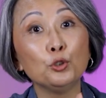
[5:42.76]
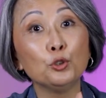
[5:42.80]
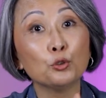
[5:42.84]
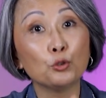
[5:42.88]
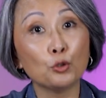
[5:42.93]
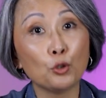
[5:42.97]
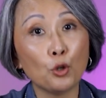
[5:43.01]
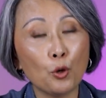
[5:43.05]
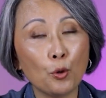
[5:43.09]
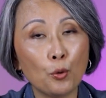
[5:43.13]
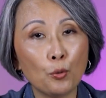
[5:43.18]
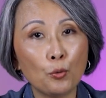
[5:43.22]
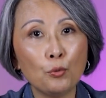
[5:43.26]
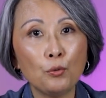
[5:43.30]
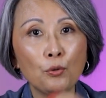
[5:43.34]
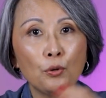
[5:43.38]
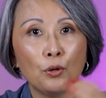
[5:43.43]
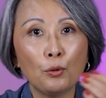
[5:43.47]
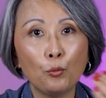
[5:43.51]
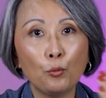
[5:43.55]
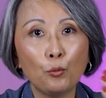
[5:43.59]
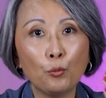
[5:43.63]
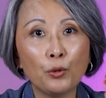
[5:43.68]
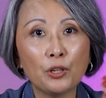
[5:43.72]
know
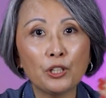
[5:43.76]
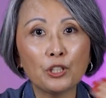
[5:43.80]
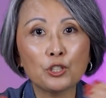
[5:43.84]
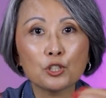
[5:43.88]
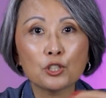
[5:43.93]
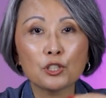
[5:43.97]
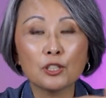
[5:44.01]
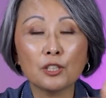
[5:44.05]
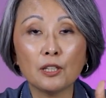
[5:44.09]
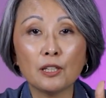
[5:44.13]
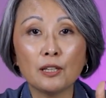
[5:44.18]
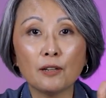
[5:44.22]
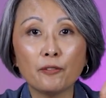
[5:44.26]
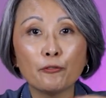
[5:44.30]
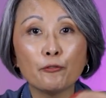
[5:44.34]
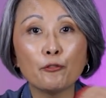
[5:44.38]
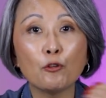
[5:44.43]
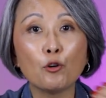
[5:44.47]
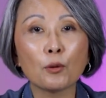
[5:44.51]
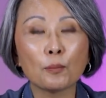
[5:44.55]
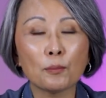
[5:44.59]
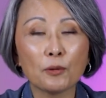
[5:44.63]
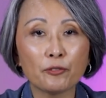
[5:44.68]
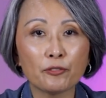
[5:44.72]
which
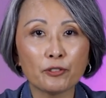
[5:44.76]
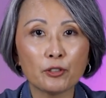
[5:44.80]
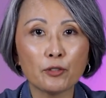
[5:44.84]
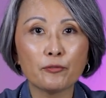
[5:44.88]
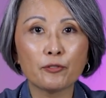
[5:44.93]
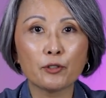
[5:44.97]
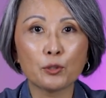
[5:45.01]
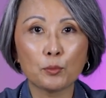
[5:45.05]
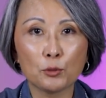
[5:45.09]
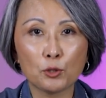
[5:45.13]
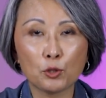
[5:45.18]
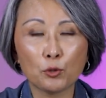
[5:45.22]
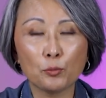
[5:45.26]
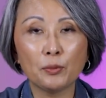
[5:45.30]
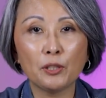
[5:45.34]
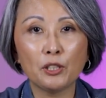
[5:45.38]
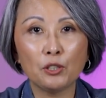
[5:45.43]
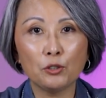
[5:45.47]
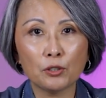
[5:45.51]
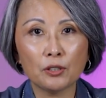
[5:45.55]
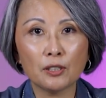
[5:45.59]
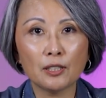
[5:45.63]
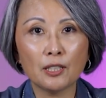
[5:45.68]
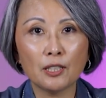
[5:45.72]
form of the verb to be
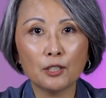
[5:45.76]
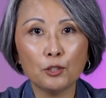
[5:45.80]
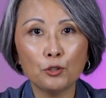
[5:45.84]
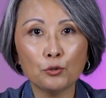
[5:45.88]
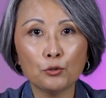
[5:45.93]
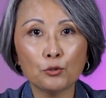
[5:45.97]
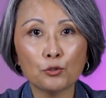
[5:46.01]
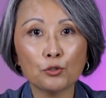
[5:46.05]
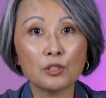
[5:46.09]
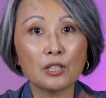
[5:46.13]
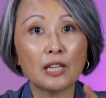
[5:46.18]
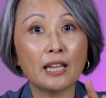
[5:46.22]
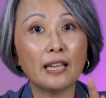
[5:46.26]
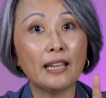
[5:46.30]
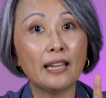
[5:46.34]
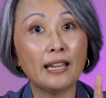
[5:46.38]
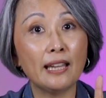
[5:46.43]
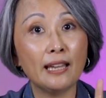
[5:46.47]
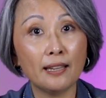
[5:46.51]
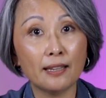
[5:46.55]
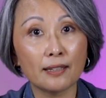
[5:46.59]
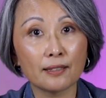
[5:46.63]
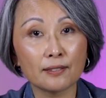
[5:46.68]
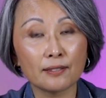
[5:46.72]
you're gonna use,
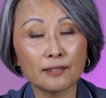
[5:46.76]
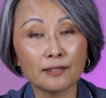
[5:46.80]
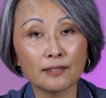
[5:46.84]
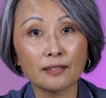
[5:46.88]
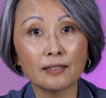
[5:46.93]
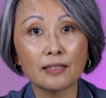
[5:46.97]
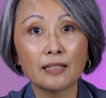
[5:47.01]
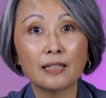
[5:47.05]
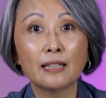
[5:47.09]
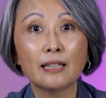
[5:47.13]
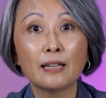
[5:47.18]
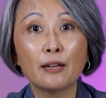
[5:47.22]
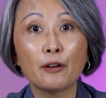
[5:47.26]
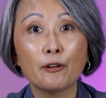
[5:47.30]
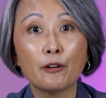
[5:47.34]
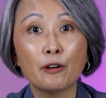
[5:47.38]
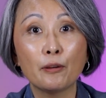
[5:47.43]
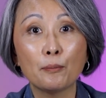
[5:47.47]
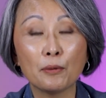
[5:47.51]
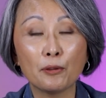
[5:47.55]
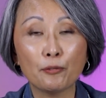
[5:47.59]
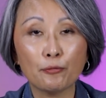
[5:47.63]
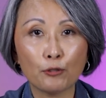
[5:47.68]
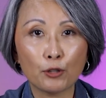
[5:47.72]
and
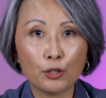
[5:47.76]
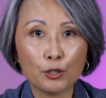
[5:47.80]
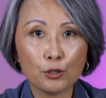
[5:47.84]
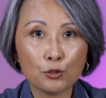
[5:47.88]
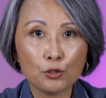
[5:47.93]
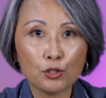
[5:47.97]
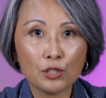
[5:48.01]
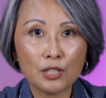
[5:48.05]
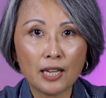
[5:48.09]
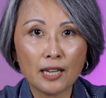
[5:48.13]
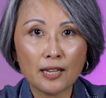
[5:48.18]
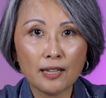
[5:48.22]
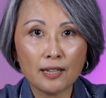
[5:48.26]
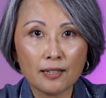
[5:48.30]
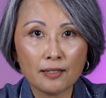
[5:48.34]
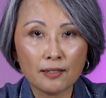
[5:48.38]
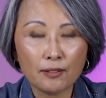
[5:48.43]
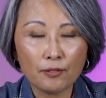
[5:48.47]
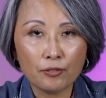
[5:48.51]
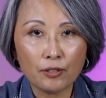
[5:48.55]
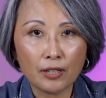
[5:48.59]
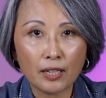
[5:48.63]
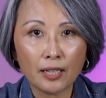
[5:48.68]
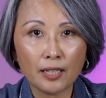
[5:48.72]
before you say
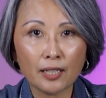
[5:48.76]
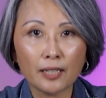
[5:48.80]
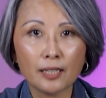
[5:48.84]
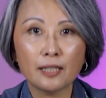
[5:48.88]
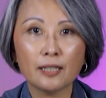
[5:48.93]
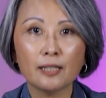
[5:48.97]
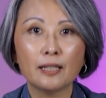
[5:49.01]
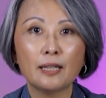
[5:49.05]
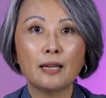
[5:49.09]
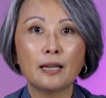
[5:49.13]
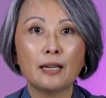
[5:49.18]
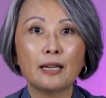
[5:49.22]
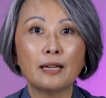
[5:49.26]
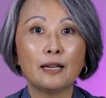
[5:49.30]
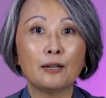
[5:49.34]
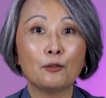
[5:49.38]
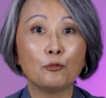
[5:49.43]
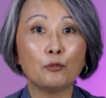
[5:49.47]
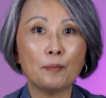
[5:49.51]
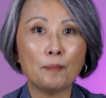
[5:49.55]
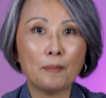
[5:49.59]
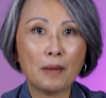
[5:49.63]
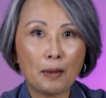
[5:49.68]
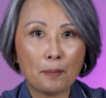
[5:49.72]
anything,
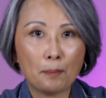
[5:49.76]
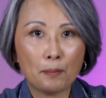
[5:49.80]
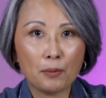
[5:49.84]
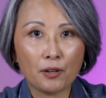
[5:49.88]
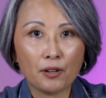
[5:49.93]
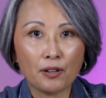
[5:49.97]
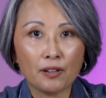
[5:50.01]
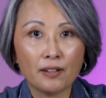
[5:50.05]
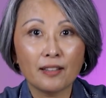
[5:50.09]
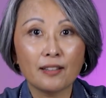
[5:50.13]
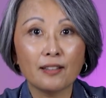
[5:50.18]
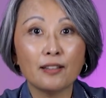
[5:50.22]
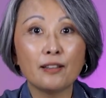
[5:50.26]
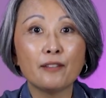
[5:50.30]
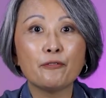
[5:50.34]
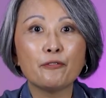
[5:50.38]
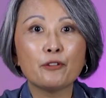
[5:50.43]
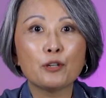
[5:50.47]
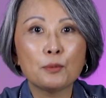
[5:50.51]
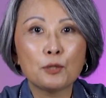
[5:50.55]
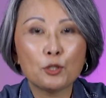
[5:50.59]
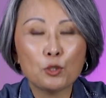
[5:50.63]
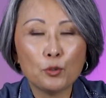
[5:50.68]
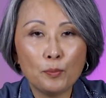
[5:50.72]
remember the
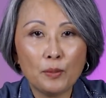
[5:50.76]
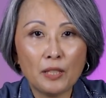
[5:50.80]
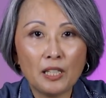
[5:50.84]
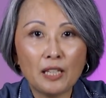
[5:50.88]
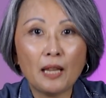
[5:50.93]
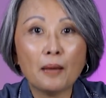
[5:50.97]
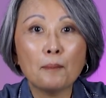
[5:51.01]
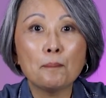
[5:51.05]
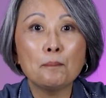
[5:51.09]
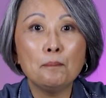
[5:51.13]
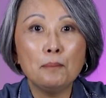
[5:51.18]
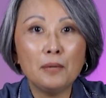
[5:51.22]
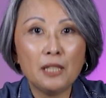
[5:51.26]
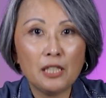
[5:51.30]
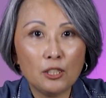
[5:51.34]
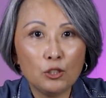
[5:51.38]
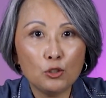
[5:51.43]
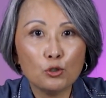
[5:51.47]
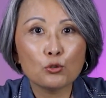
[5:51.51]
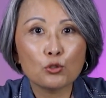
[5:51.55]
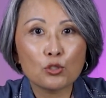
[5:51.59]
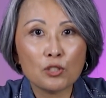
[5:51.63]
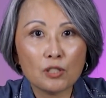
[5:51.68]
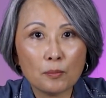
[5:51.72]
verb to be can be
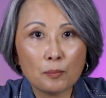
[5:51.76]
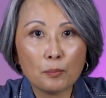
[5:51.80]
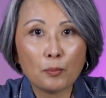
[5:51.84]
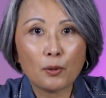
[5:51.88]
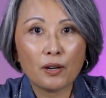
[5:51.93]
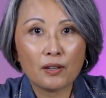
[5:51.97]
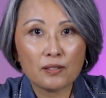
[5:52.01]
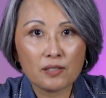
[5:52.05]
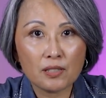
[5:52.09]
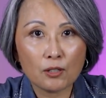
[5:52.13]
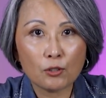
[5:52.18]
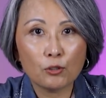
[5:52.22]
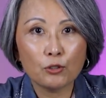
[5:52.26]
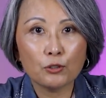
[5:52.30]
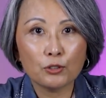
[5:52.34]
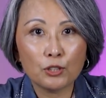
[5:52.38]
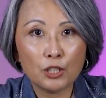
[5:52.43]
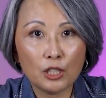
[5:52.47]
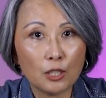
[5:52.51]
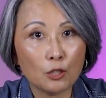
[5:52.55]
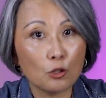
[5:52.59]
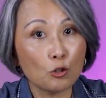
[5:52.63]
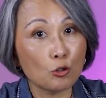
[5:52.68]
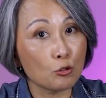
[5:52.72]
used in present
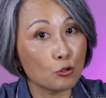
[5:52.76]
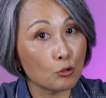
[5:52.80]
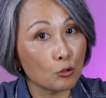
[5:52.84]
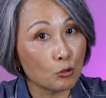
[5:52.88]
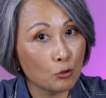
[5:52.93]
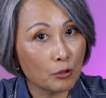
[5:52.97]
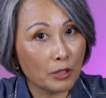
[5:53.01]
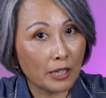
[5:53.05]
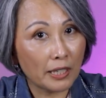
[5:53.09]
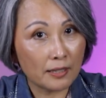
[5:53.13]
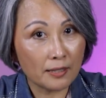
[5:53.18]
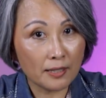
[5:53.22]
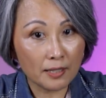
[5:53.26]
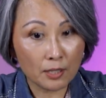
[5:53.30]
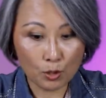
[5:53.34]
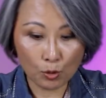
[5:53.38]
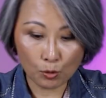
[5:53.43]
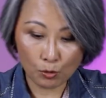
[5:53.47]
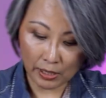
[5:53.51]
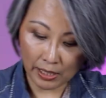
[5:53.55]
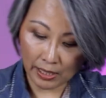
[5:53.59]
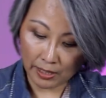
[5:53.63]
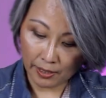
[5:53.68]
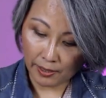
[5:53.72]
continuous. Look at the
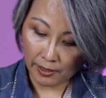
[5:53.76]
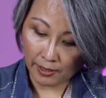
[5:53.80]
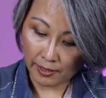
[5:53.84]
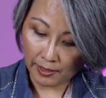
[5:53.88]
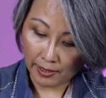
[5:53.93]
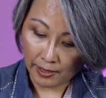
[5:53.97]
screen.